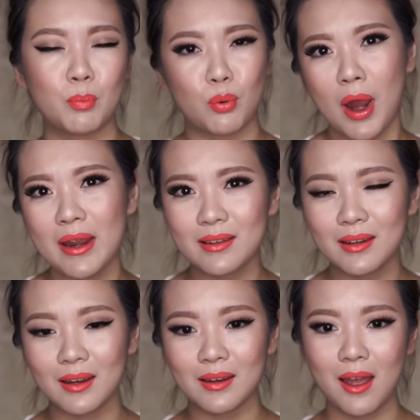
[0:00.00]

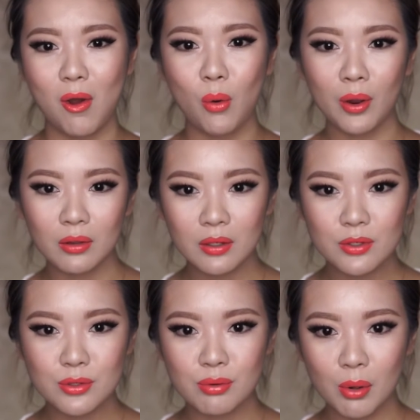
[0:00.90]
brightening, oil
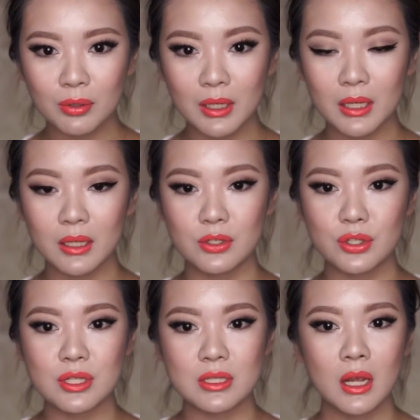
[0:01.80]
controlling, and
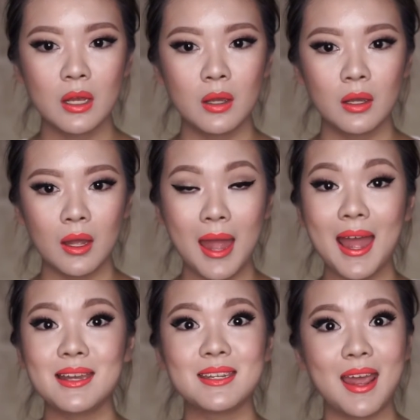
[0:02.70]
just
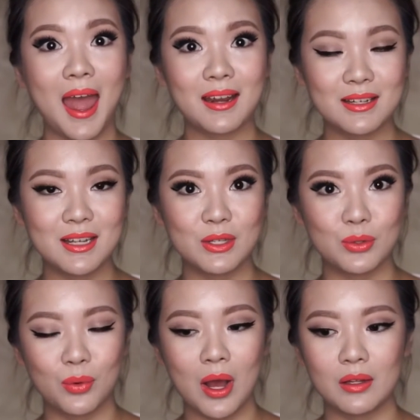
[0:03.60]
anti-acne
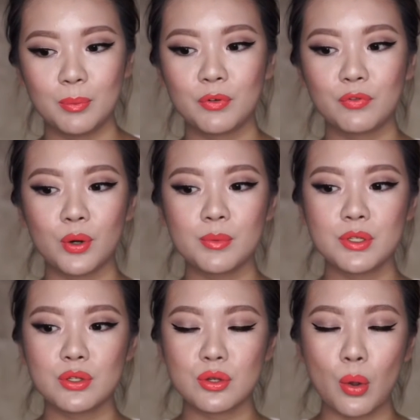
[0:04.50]
as well. It
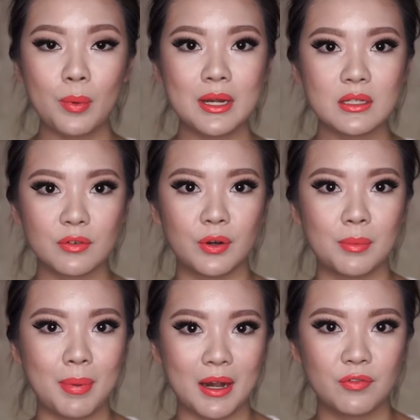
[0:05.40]
performs so many
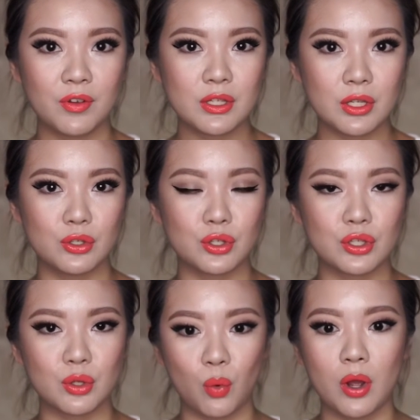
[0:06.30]
different benefits in
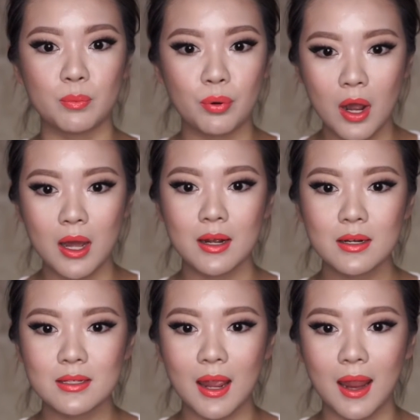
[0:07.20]
just the one
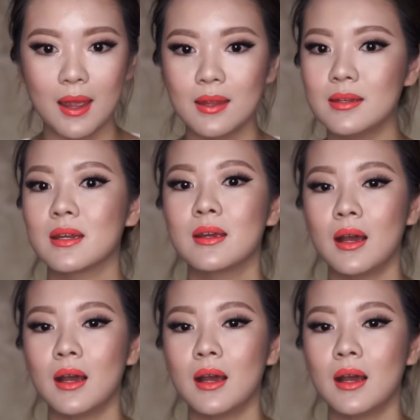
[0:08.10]
product, and